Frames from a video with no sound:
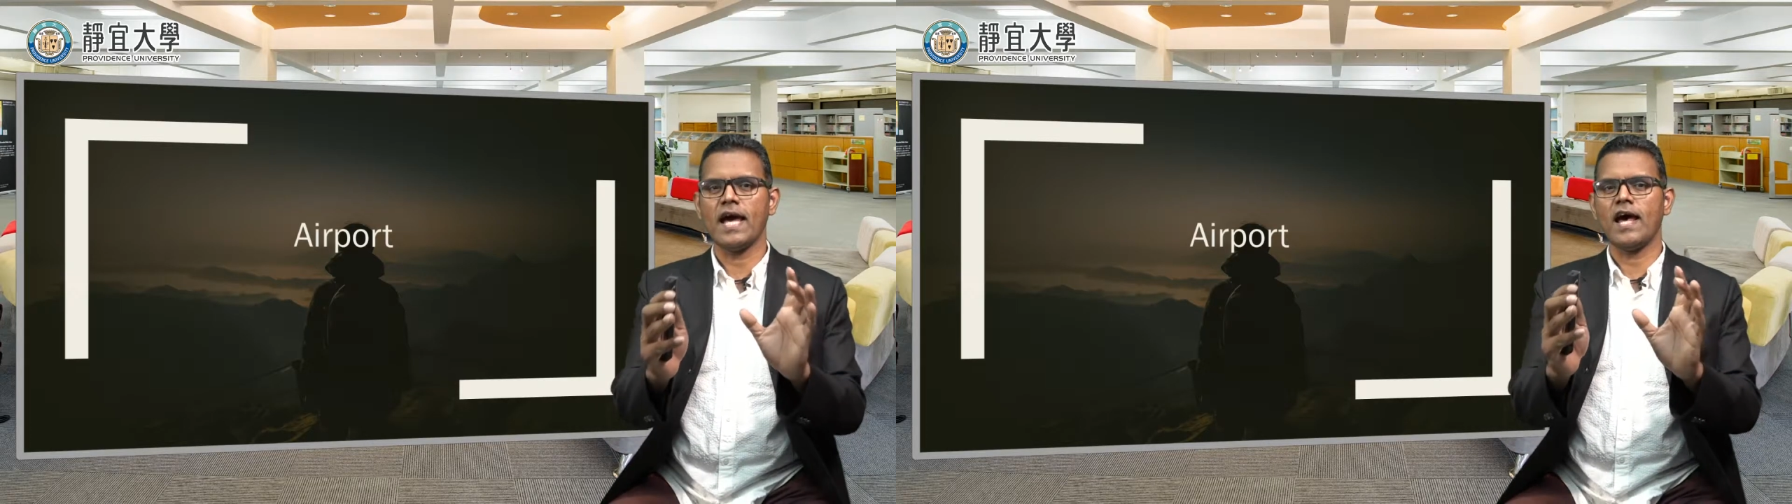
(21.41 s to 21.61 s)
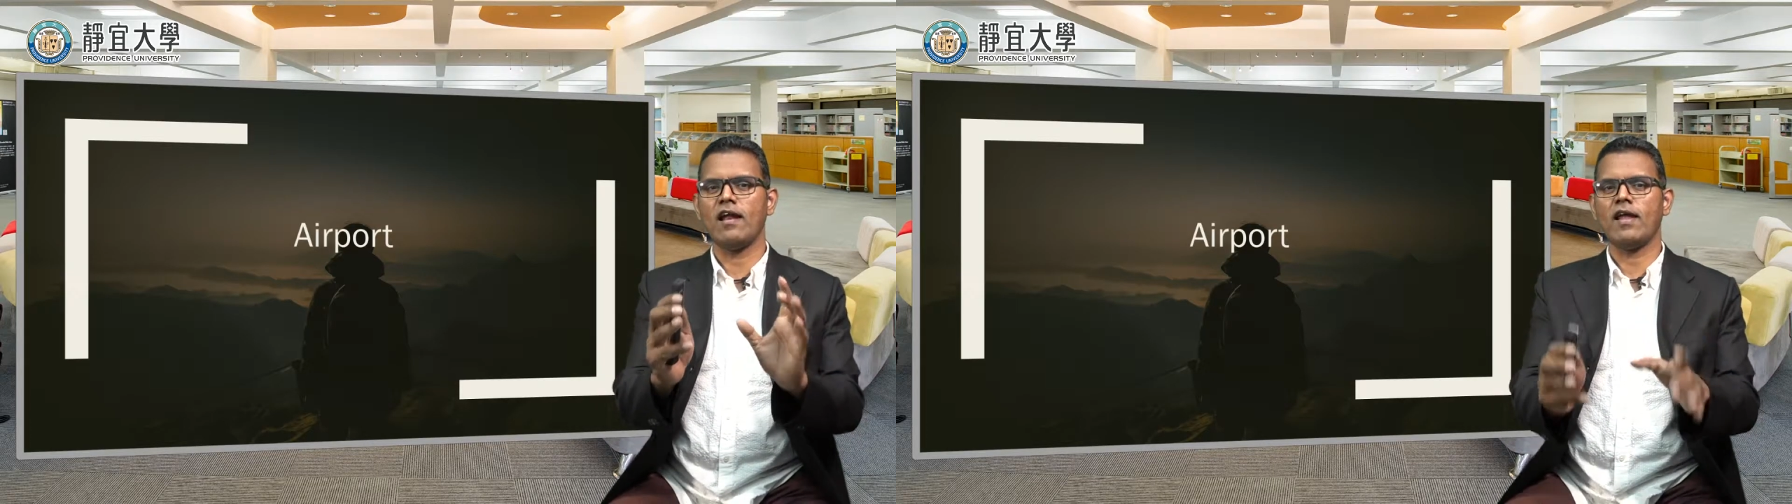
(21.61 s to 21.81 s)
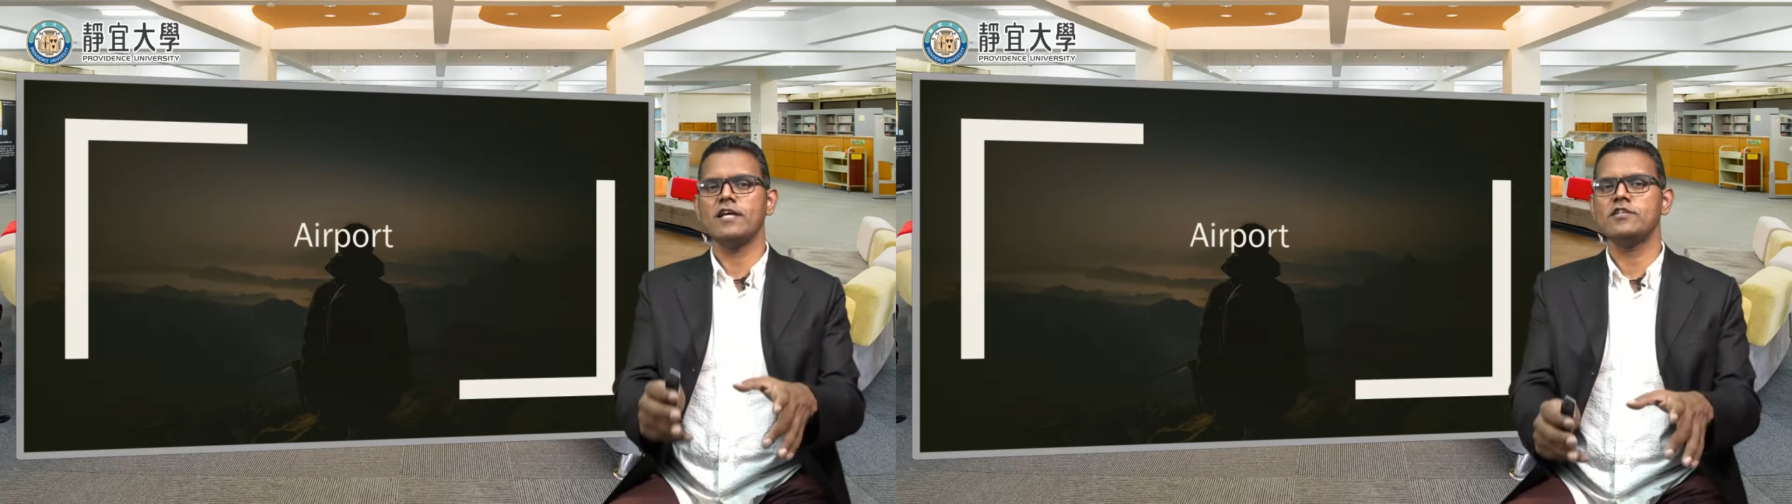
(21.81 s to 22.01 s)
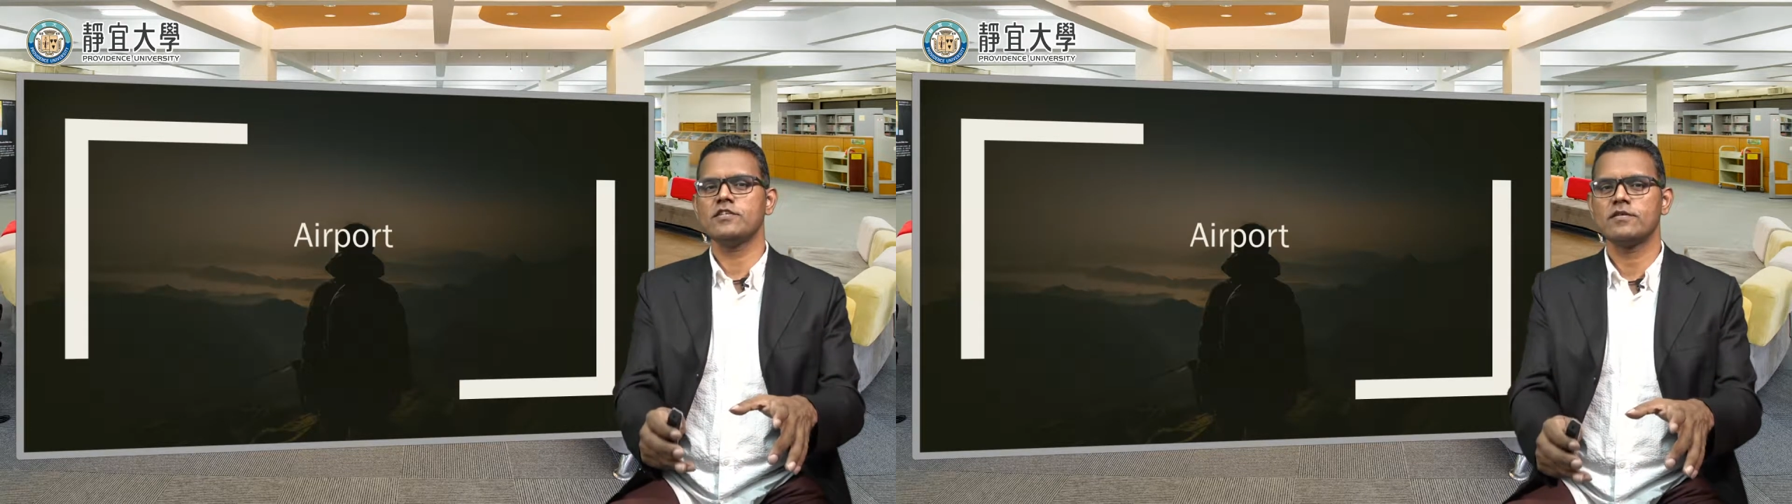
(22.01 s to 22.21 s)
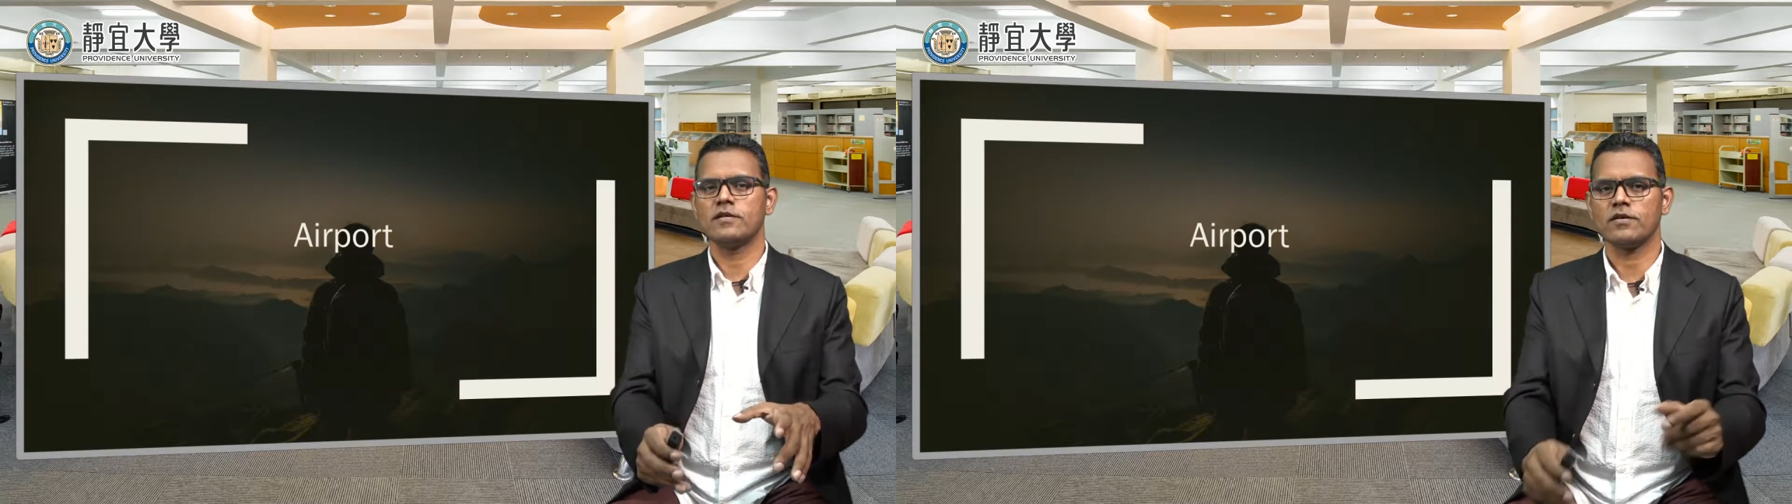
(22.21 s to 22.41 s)

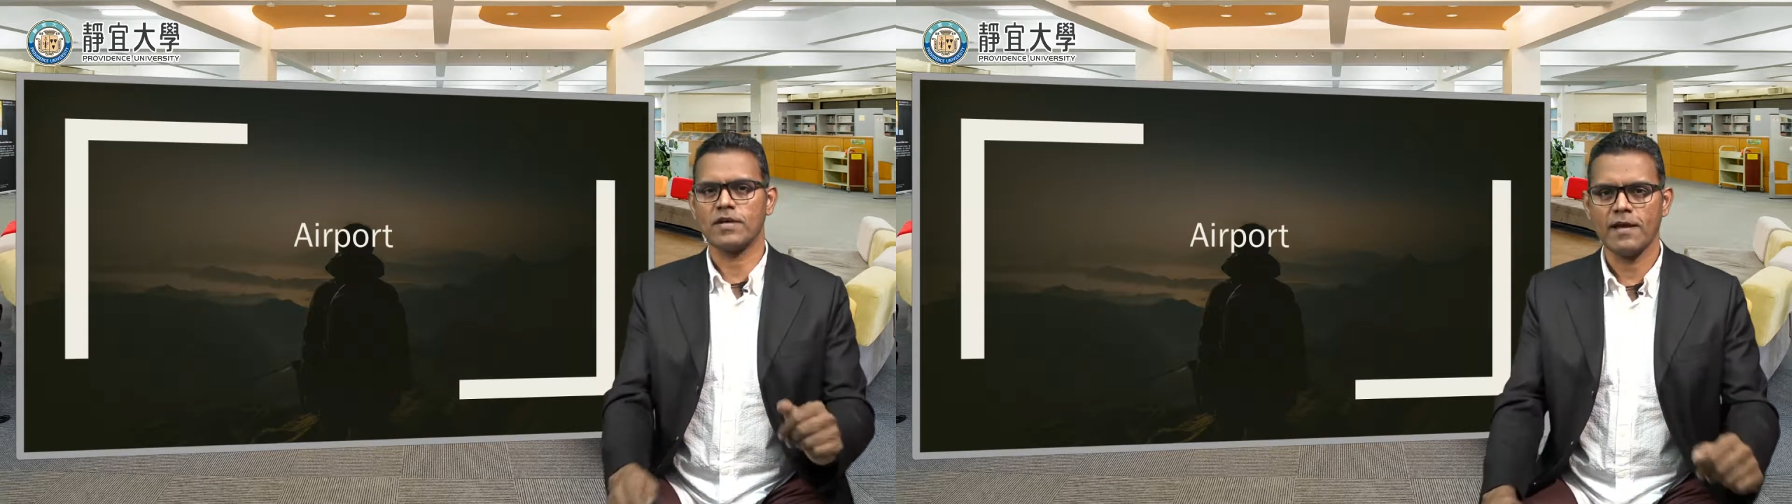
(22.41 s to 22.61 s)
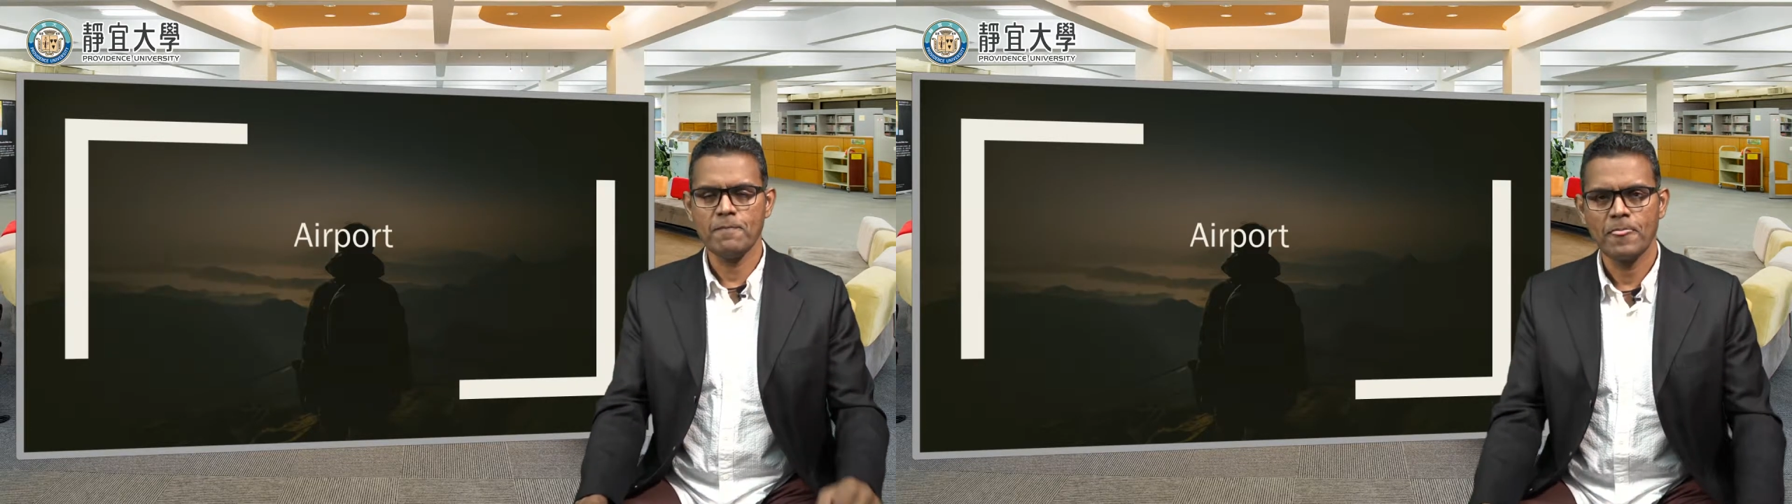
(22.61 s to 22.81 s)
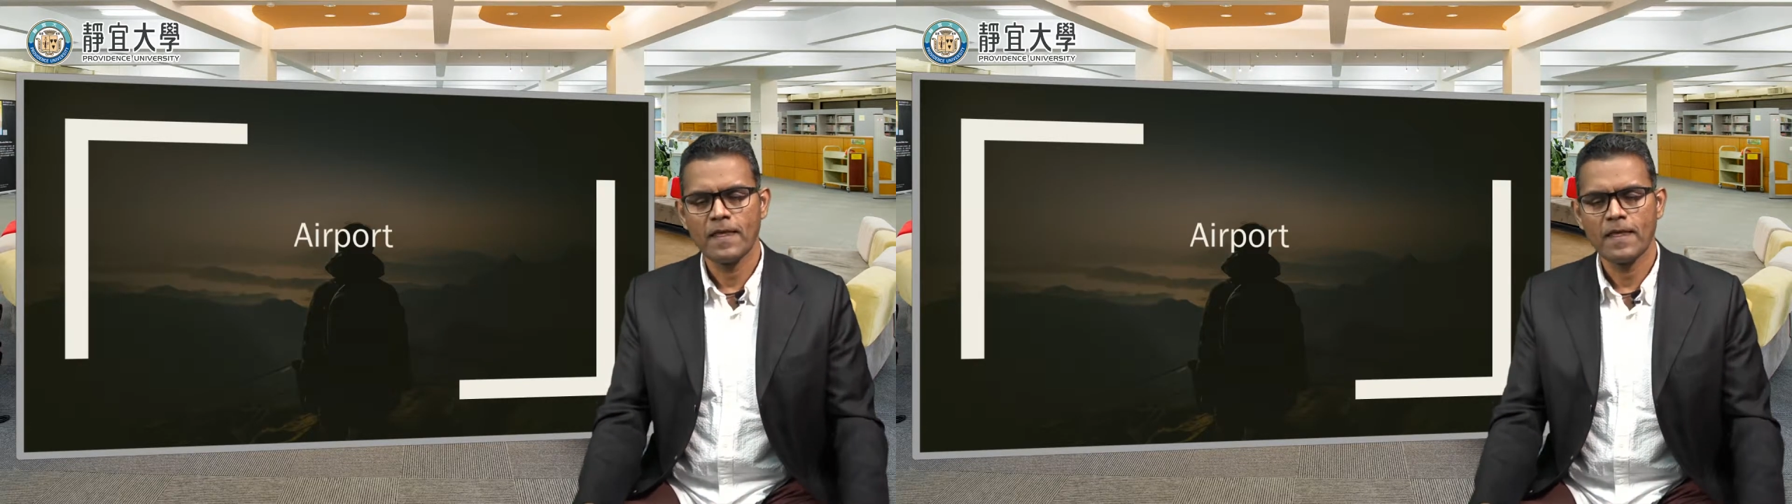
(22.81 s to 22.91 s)
airlines. Okay.